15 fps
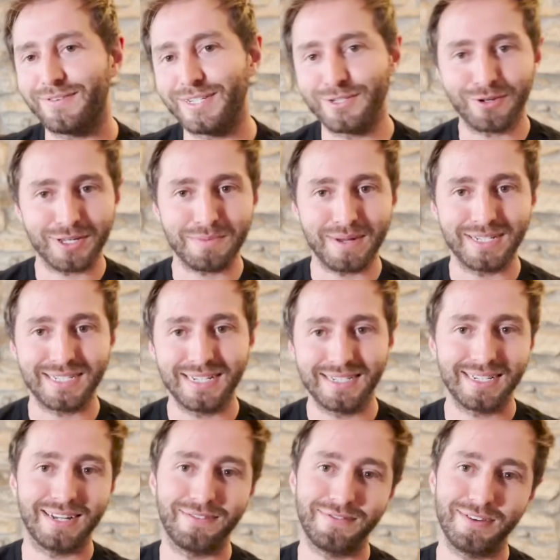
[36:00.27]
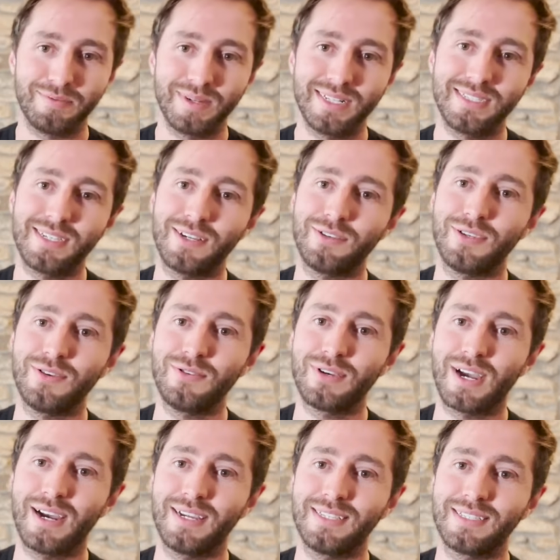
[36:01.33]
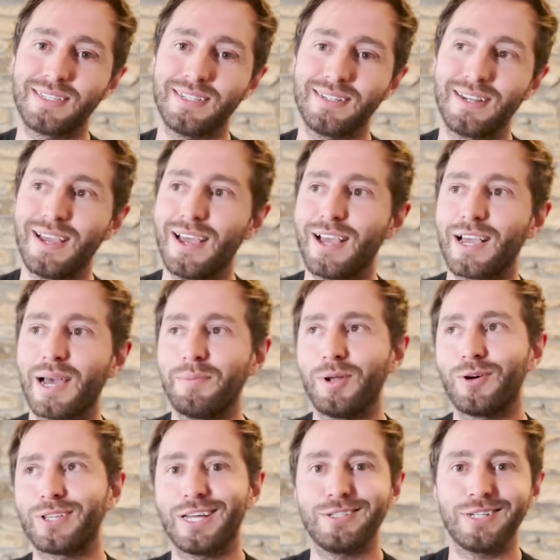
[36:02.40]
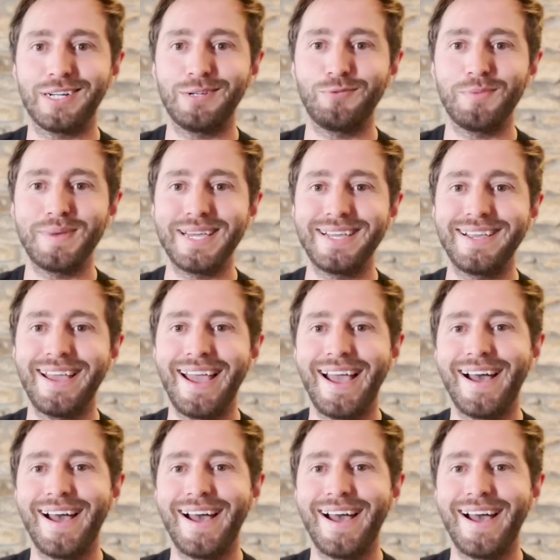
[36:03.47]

document it and film it so you guys can come along that journey with me.